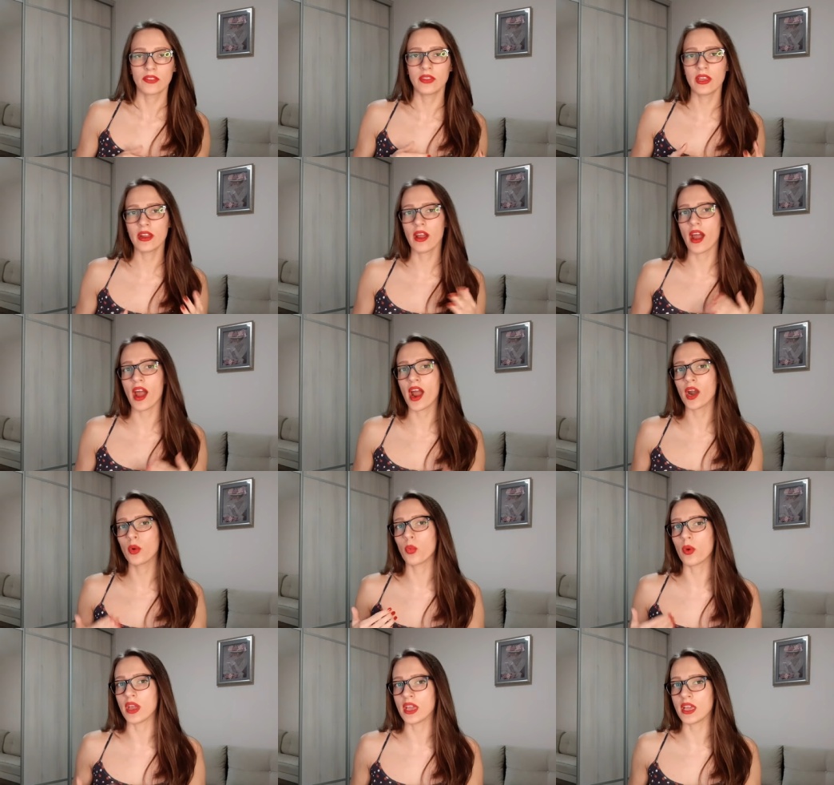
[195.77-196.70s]
there
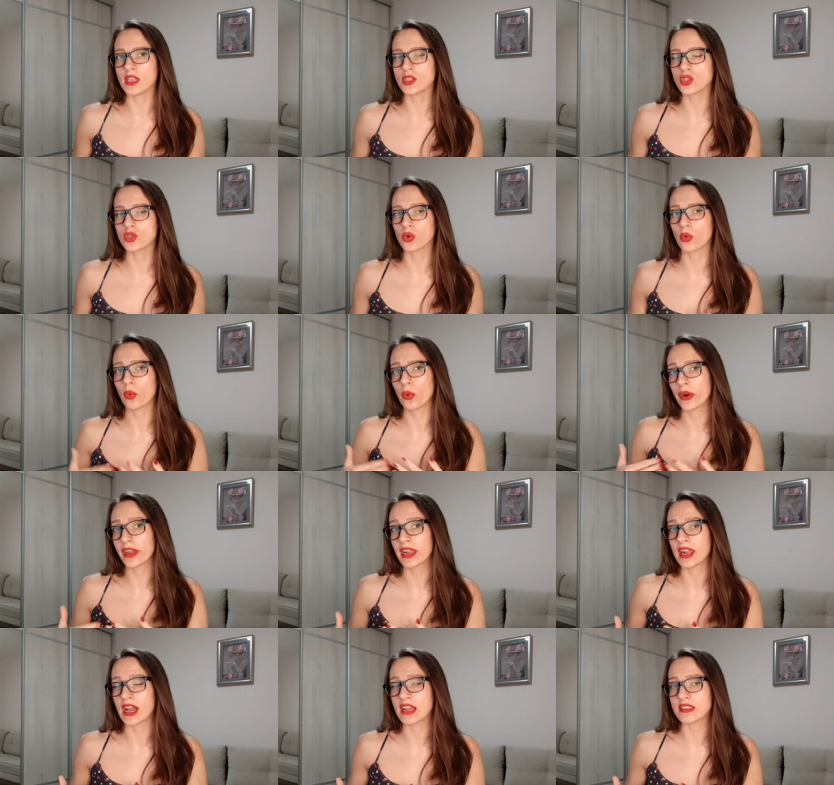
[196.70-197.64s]
are ways to
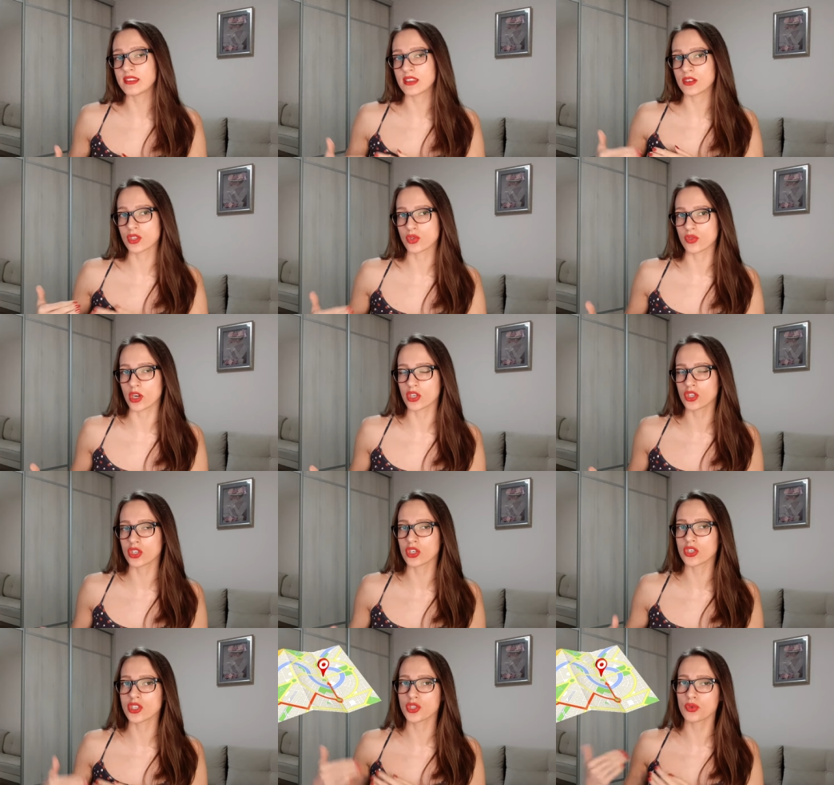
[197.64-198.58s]
organize and
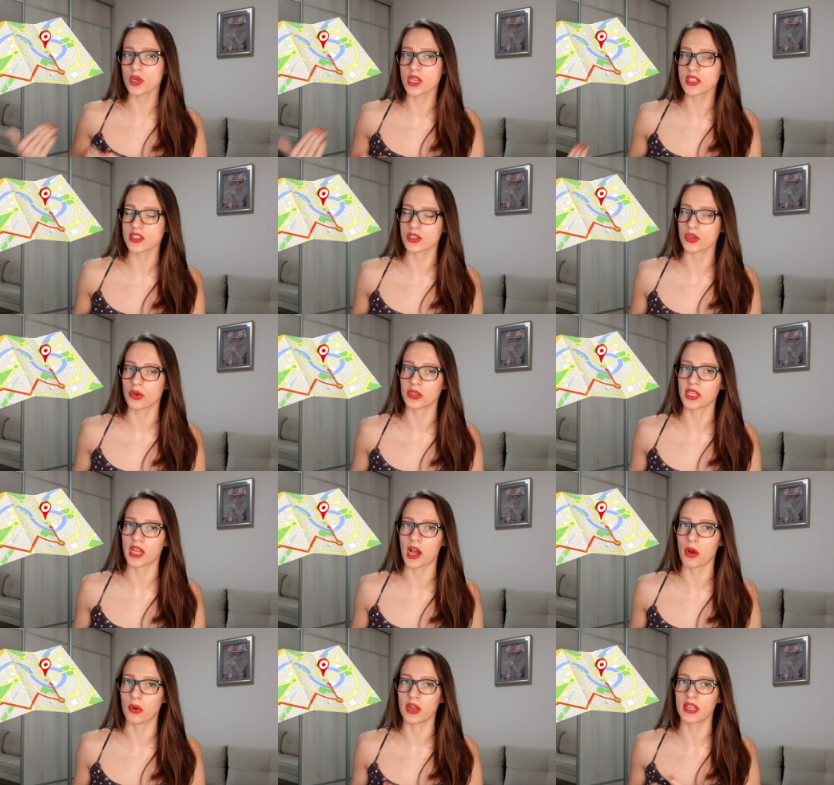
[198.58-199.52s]
structure streets in your
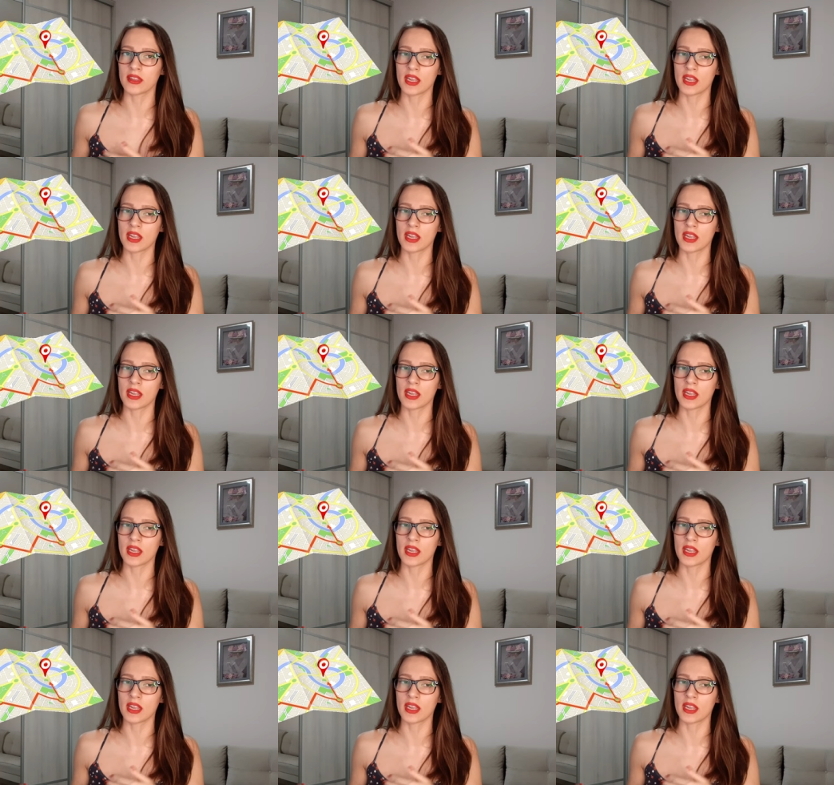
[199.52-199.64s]
town.